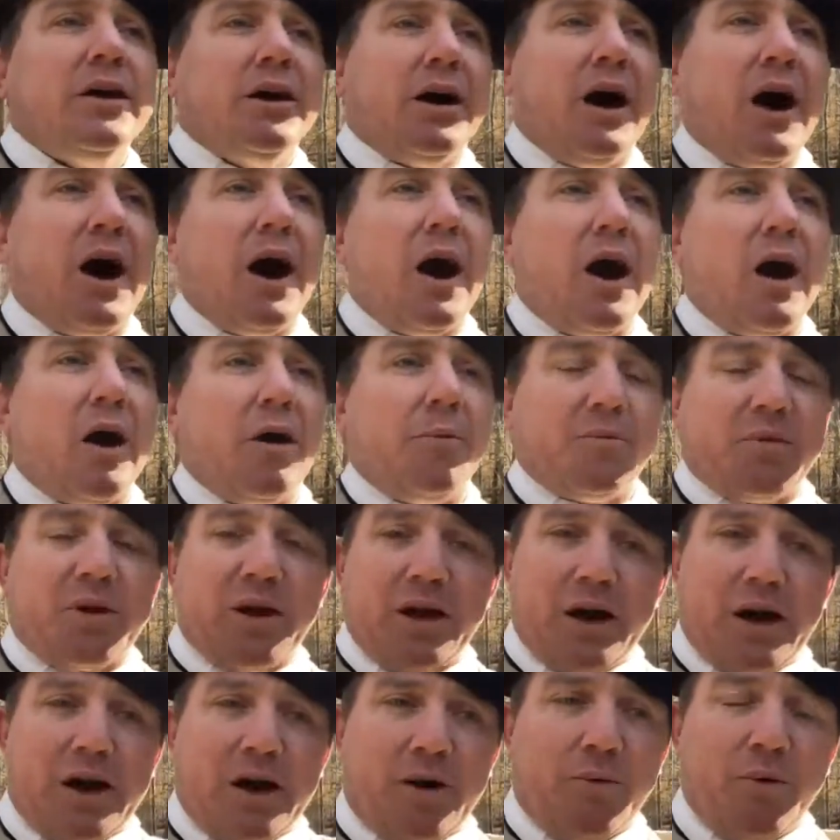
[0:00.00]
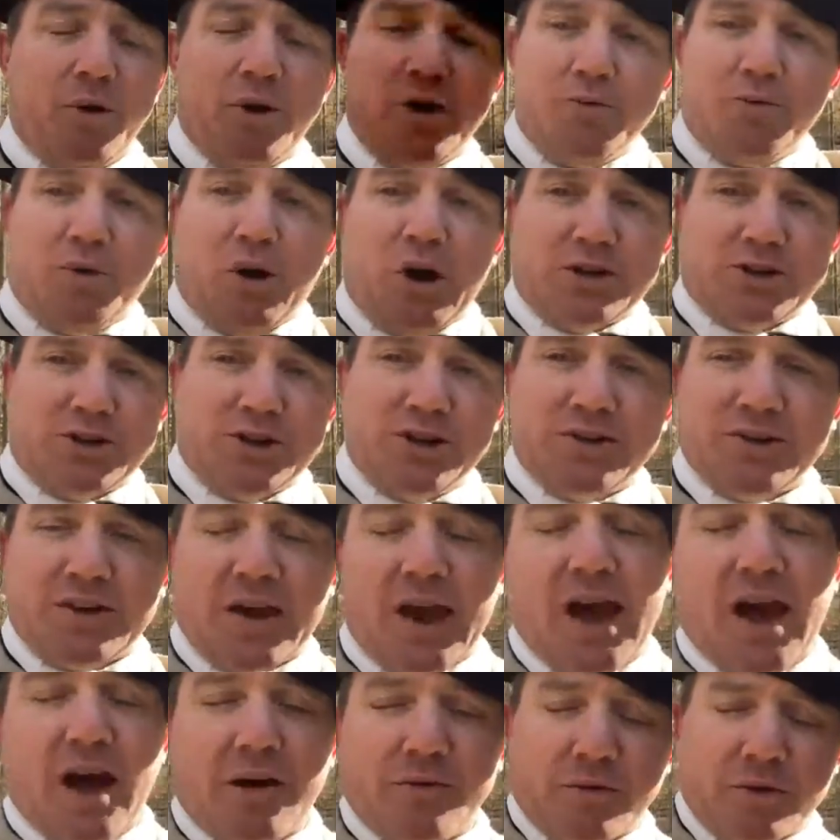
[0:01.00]
William Washington's
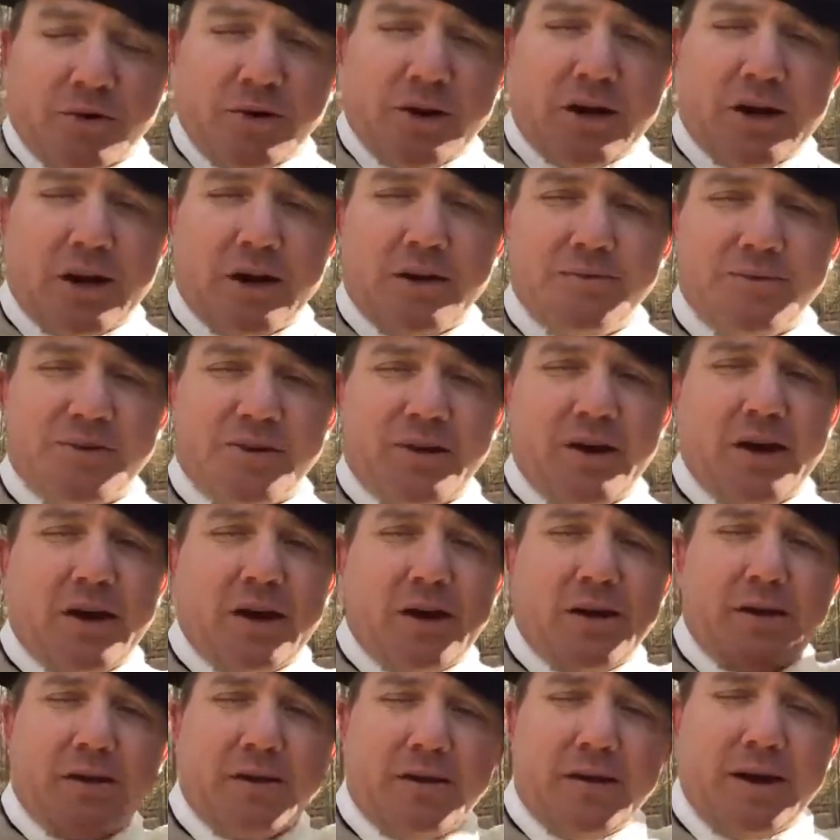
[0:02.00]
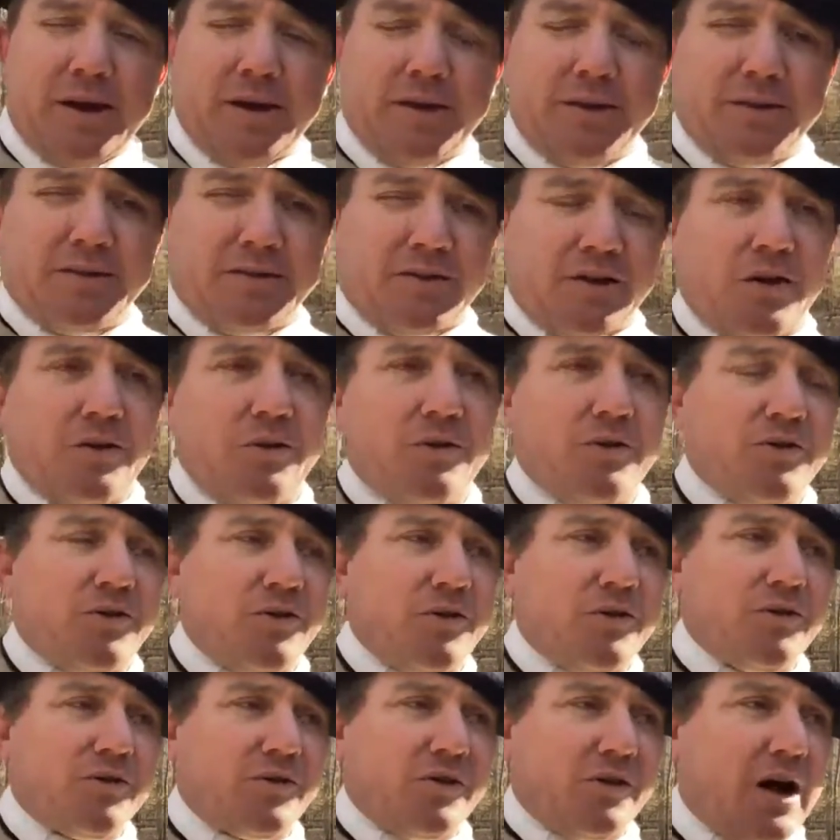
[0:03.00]
cavalry comes in, and so
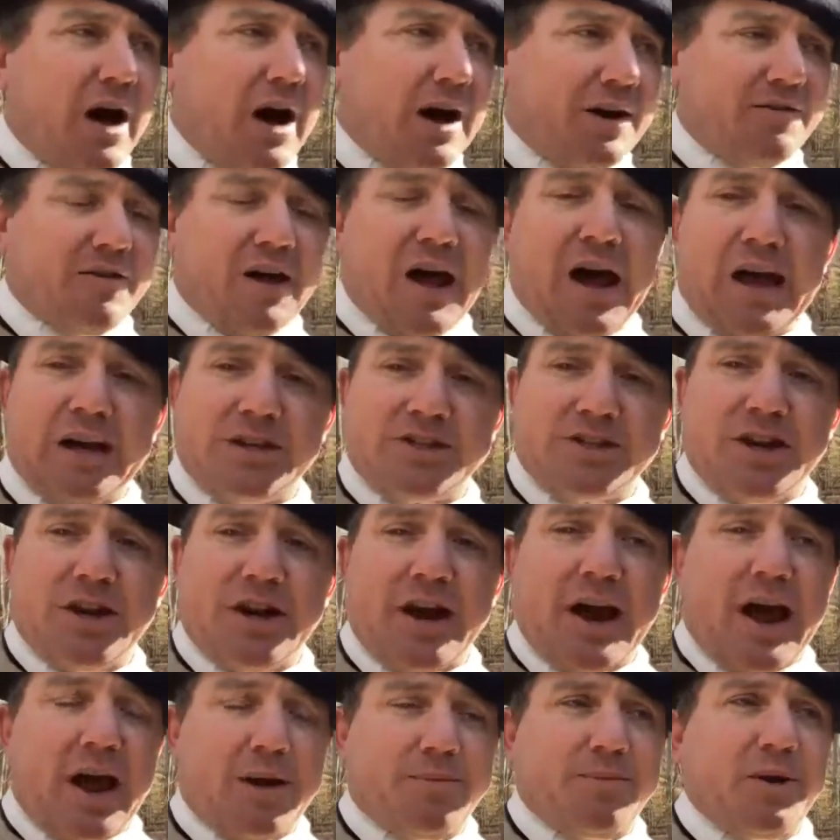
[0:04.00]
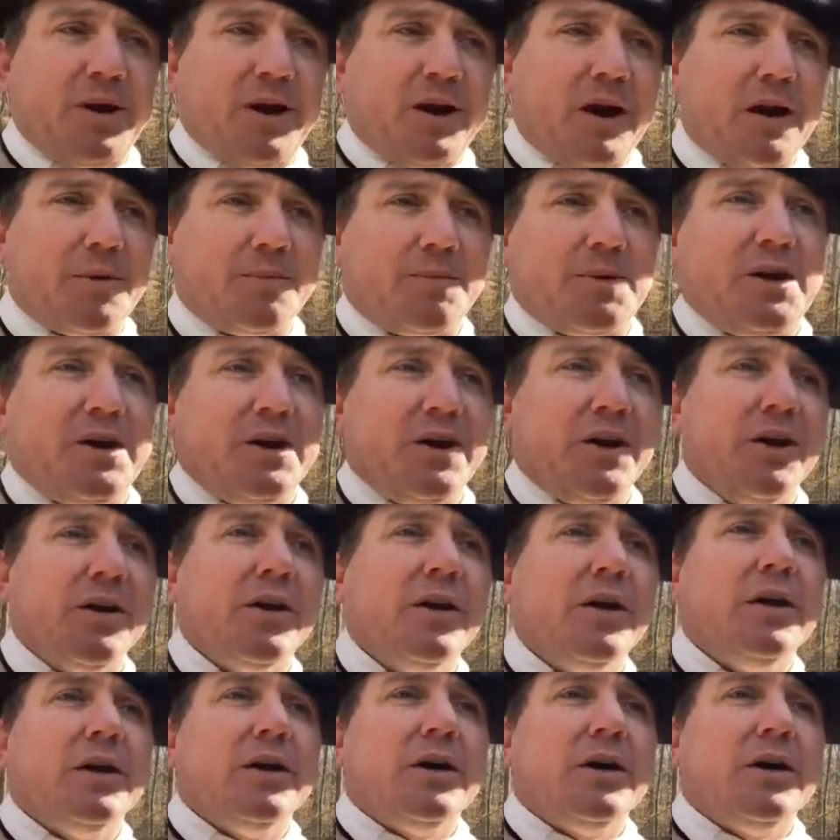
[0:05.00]
there's a lot of action happening up here.